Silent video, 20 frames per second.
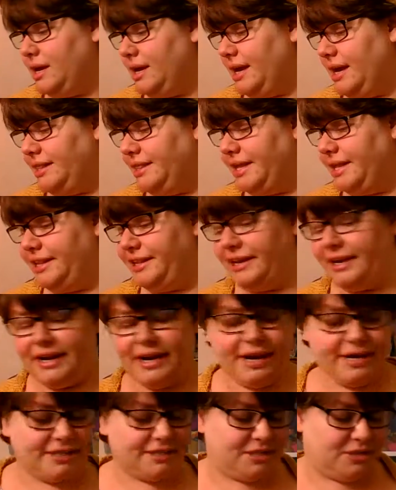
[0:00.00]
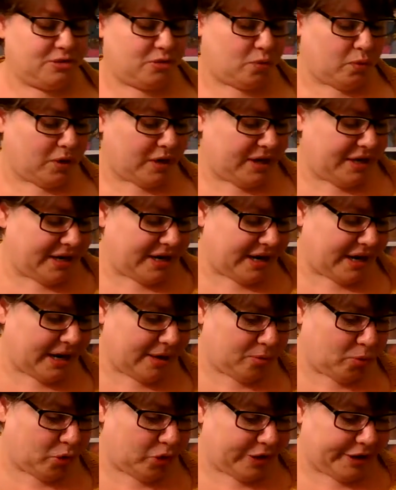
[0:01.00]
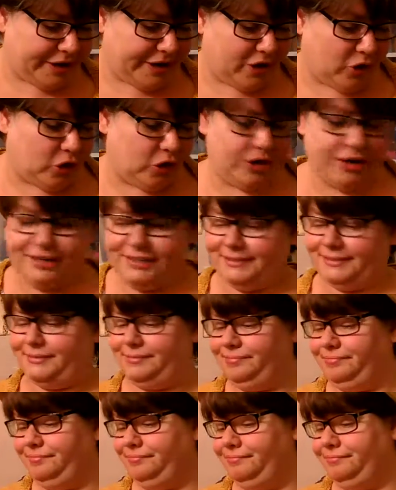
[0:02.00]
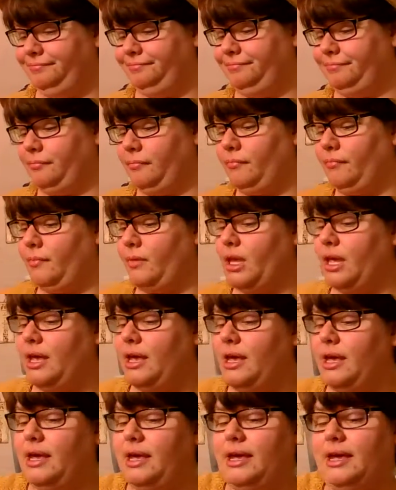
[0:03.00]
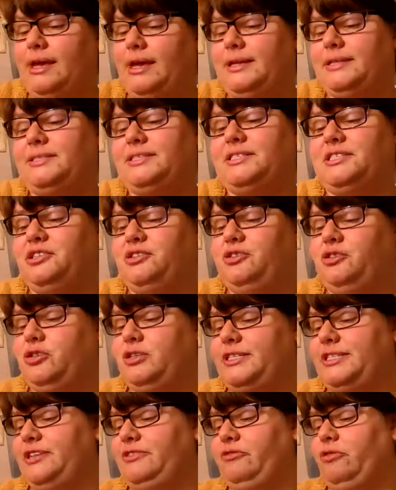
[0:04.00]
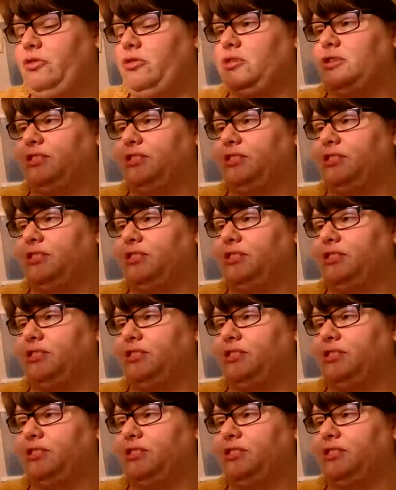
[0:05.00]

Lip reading: And then the next one that I'm working on is the Tootsie Roll